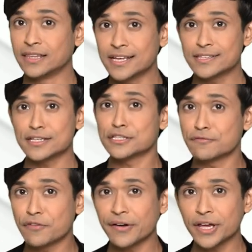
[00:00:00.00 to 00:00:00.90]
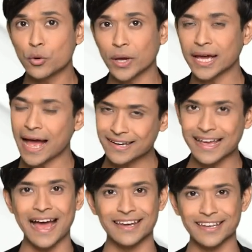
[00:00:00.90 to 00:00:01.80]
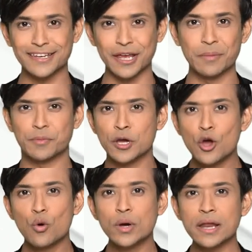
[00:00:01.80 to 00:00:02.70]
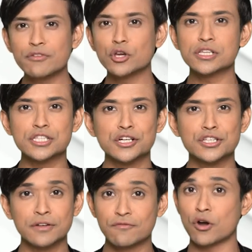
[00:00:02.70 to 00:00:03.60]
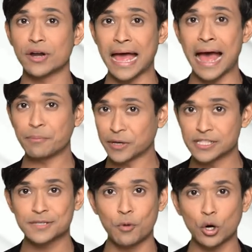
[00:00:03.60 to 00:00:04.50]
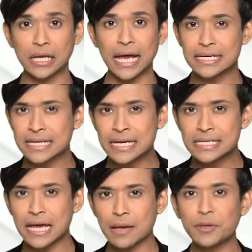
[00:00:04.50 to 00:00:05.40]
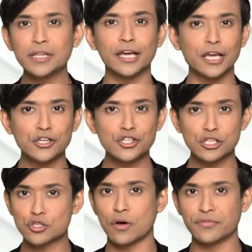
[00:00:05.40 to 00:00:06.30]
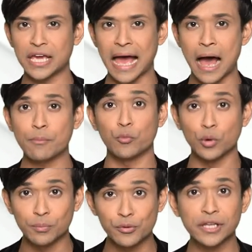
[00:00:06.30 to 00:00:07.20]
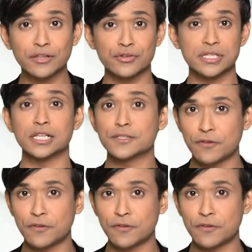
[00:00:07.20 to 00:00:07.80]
This is a very quick and handy tip. Whenever you are searching for an app in Spotlight, typing the initials of the app will bring the results